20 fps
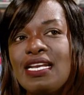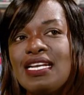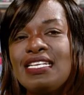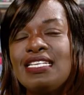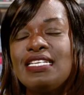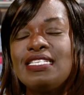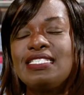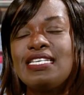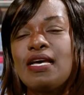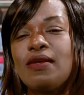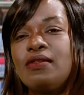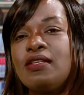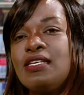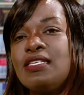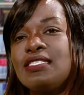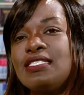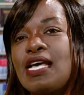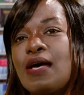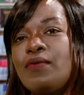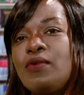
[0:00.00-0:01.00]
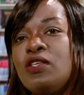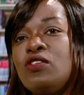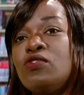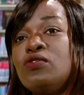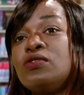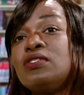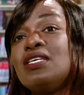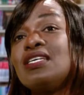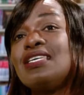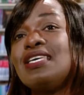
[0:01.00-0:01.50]
and the techniques that we
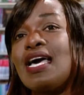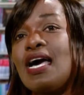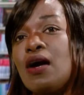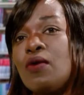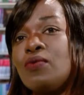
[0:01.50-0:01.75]
use to get